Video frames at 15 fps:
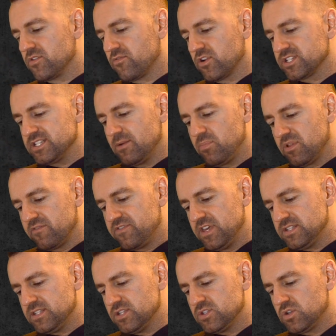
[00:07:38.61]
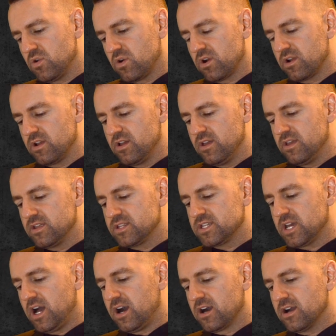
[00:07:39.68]
For example, if this is your
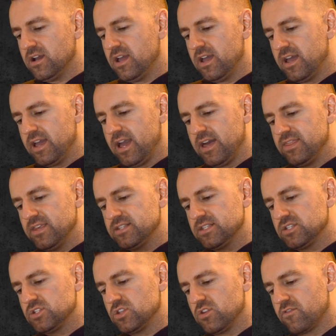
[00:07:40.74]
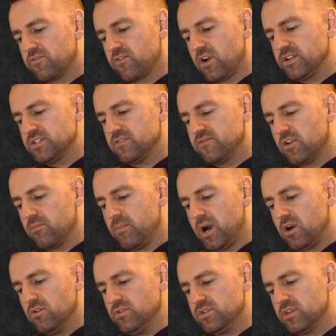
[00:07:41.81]
tongue and this is the front of your
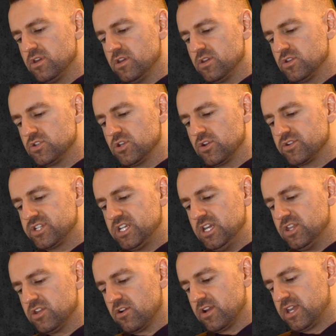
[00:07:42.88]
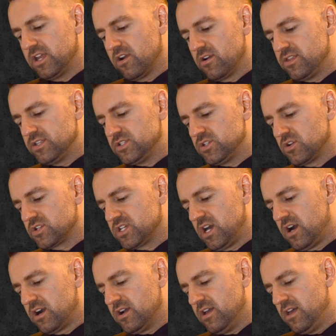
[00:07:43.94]
mouth, so your teeth are here and this is your
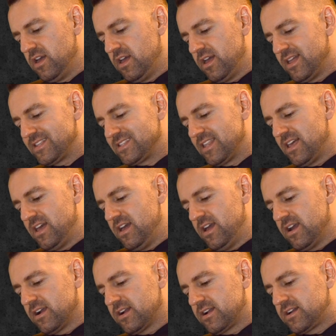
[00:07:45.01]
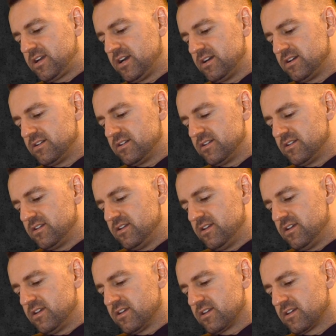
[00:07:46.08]
tongue, it's k,
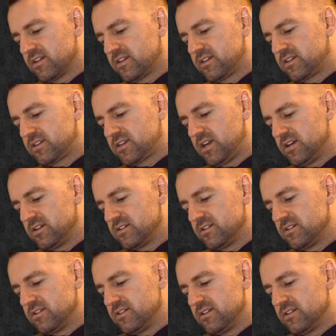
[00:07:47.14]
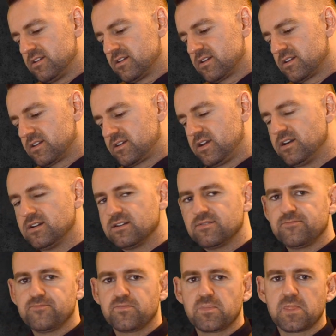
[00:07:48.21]
k, k.
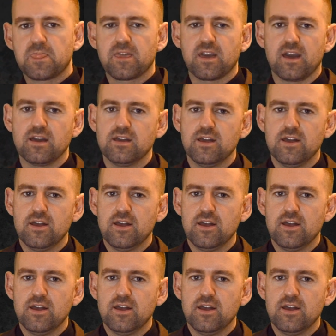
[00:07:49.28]
Okay?